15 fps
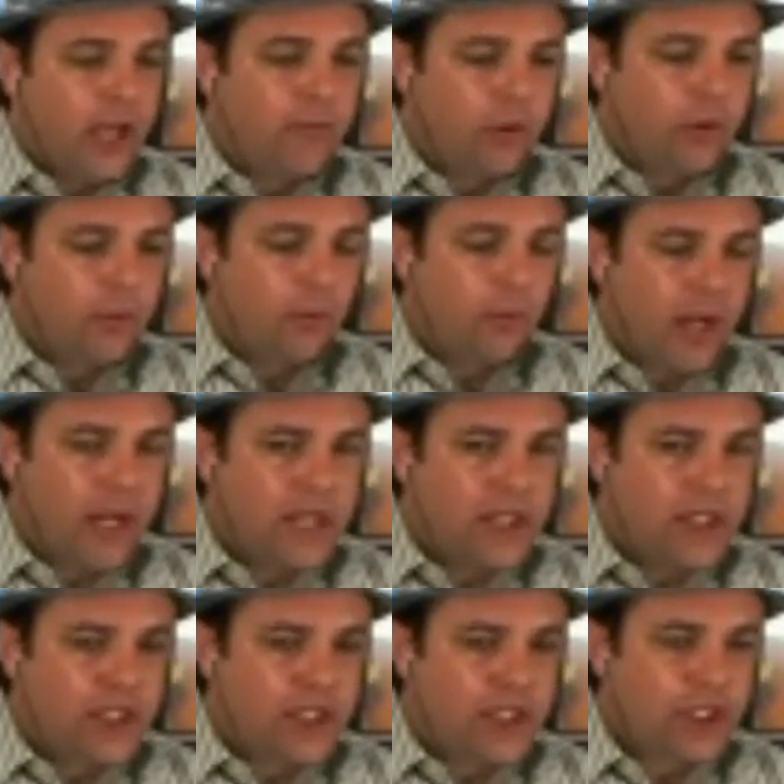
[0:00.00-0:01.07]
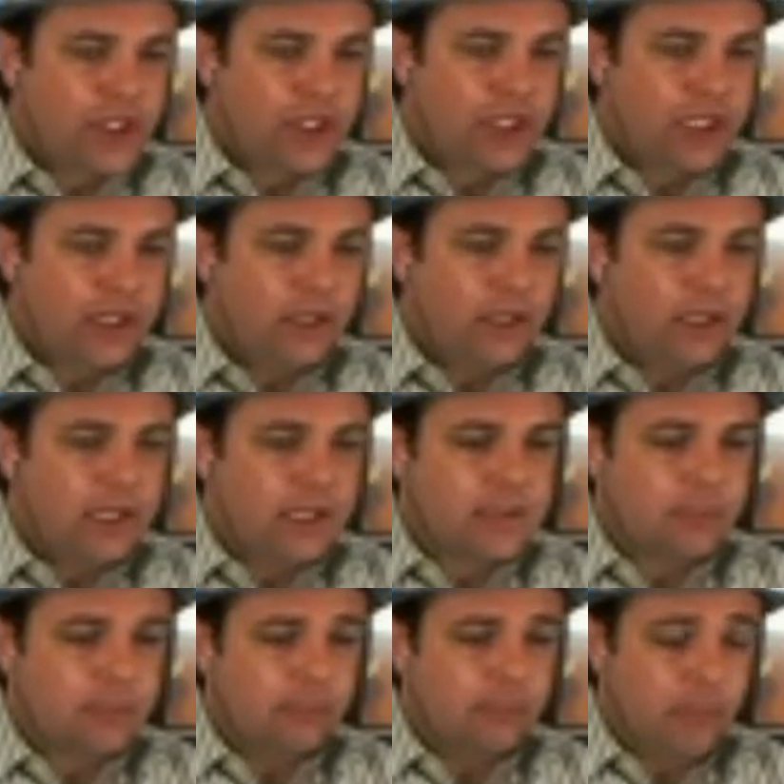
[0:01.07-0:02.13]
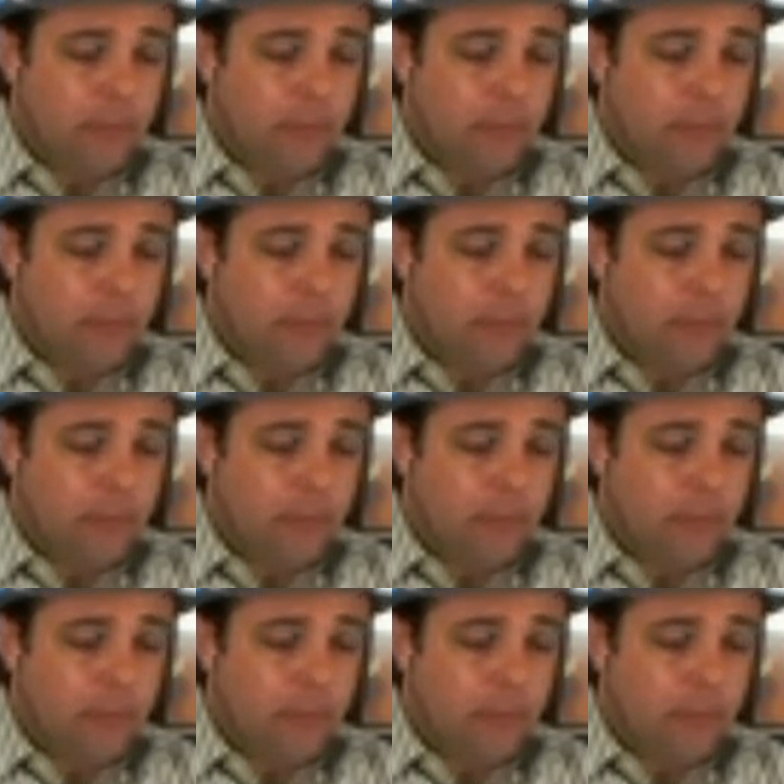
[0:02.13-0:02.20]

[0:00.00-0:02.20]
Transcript: Every branch in this